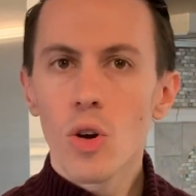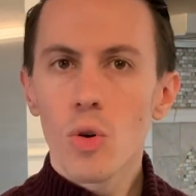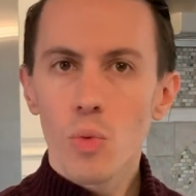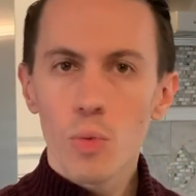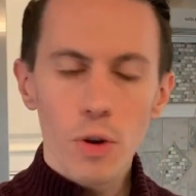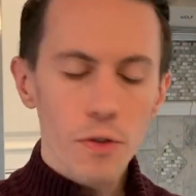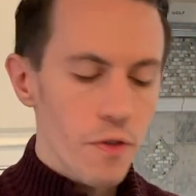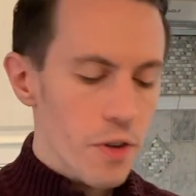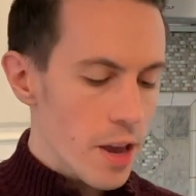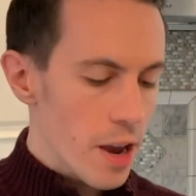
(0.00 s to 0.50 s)

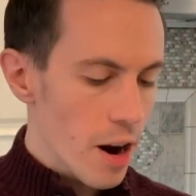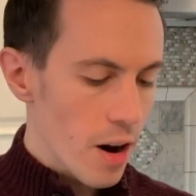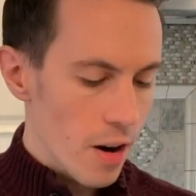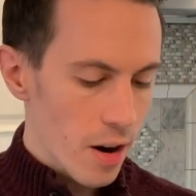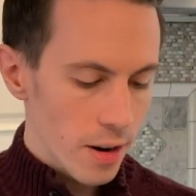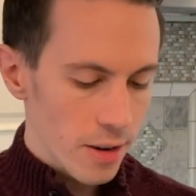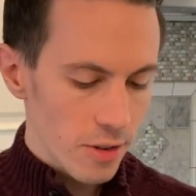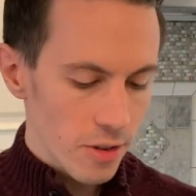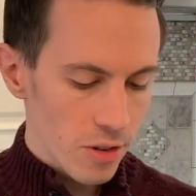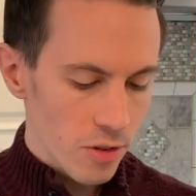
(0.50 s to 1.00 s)

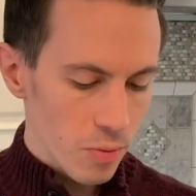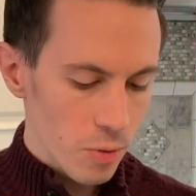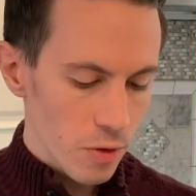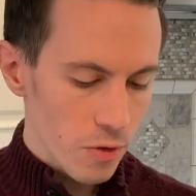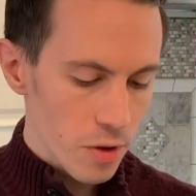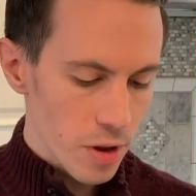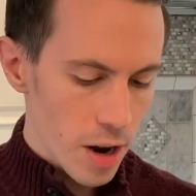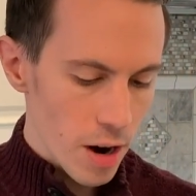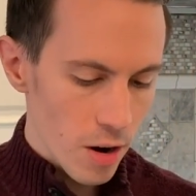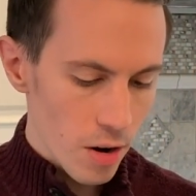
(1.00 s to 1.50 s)
Riviera, Disney's
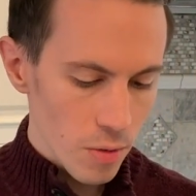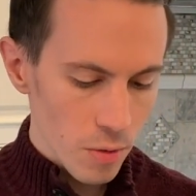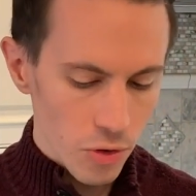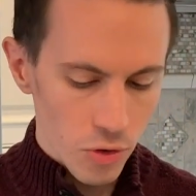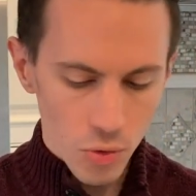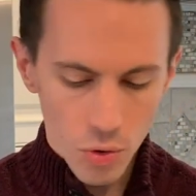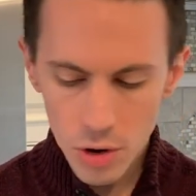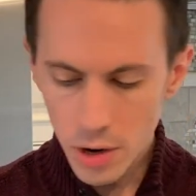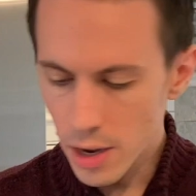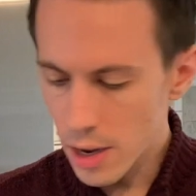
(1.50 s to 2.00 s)
Riviera
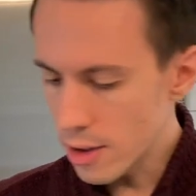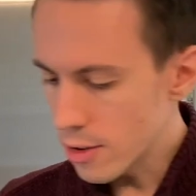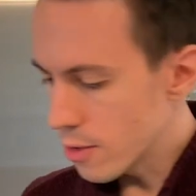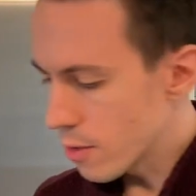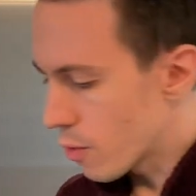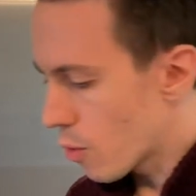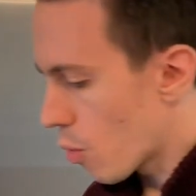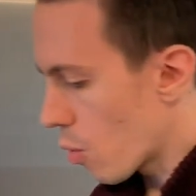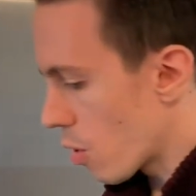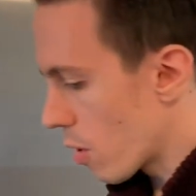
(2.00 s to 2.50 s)
Resort is
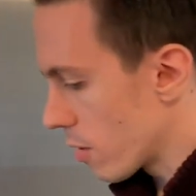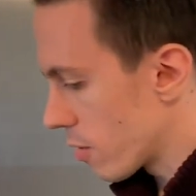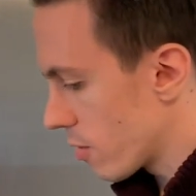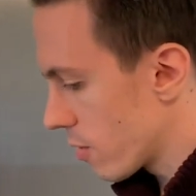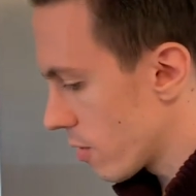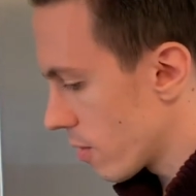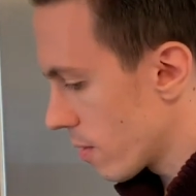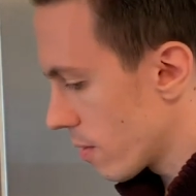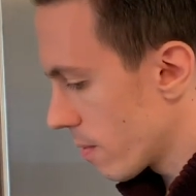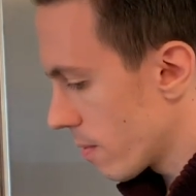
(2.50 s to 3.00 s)
of
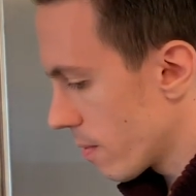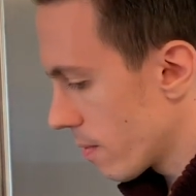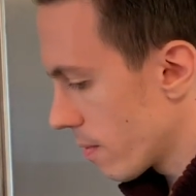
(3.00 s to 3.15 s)
course